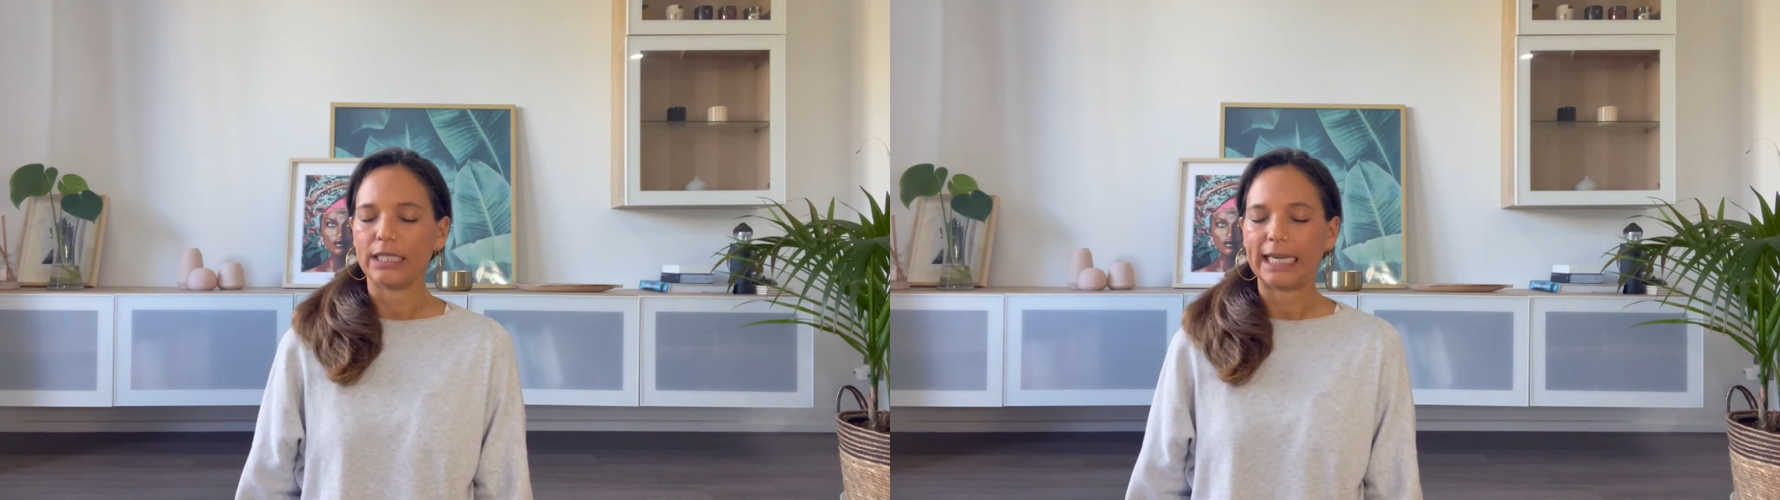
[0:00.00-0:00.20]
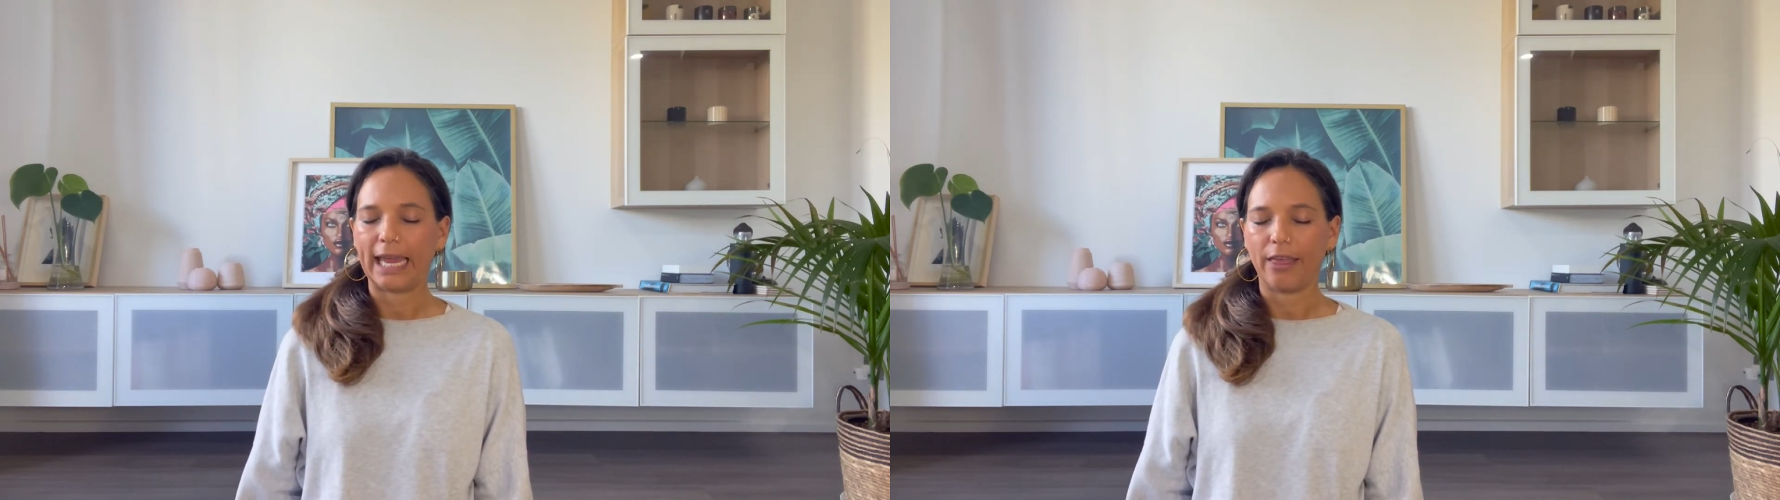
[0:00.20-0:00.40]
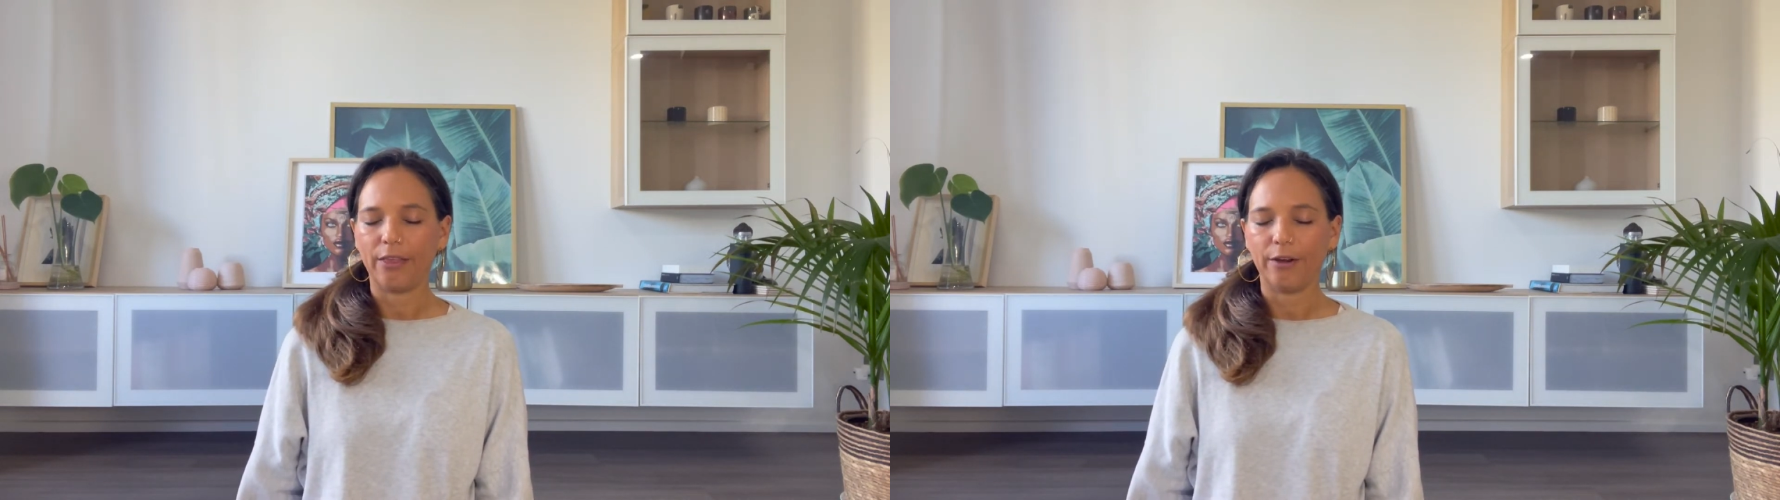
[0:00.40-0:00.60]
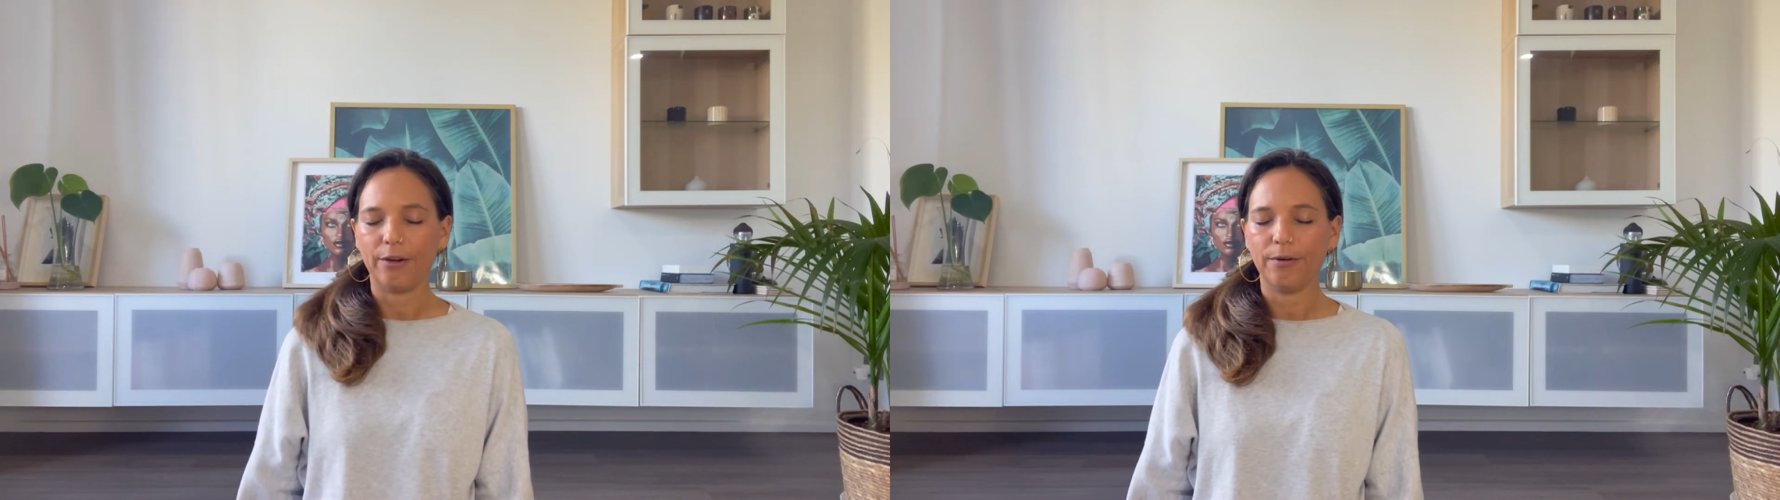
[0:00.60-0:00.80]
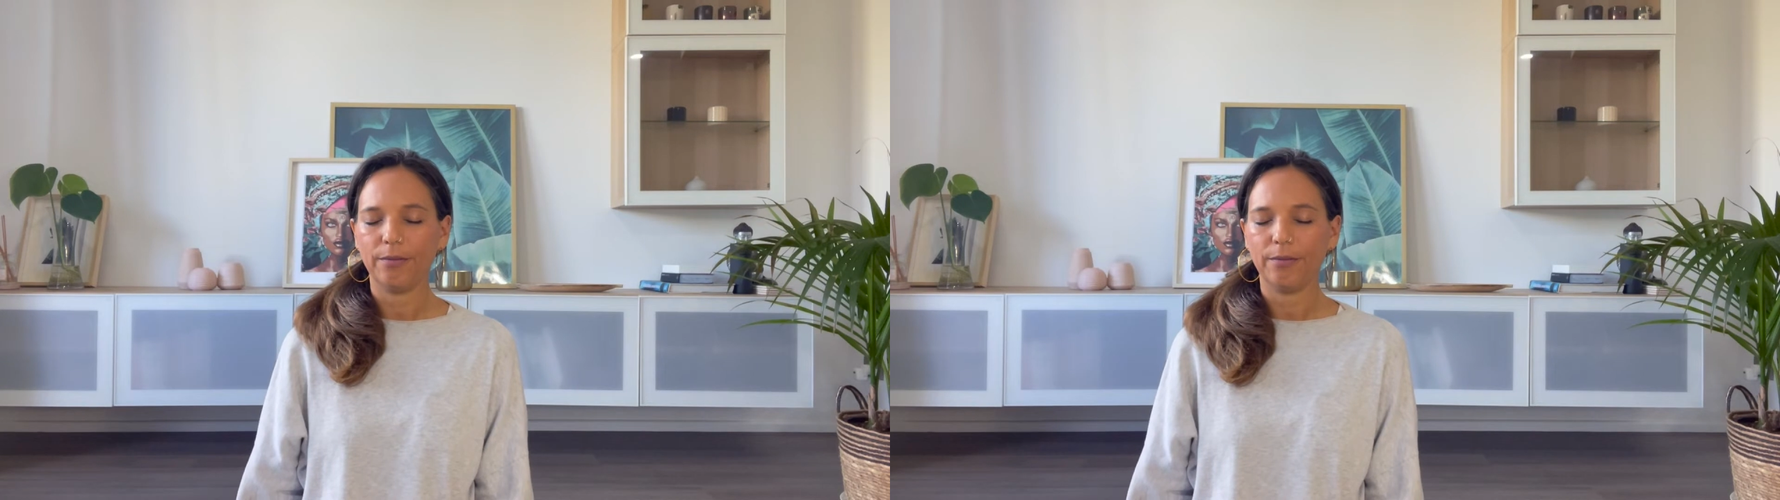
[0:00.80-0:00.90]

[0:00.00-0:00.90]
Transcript: together.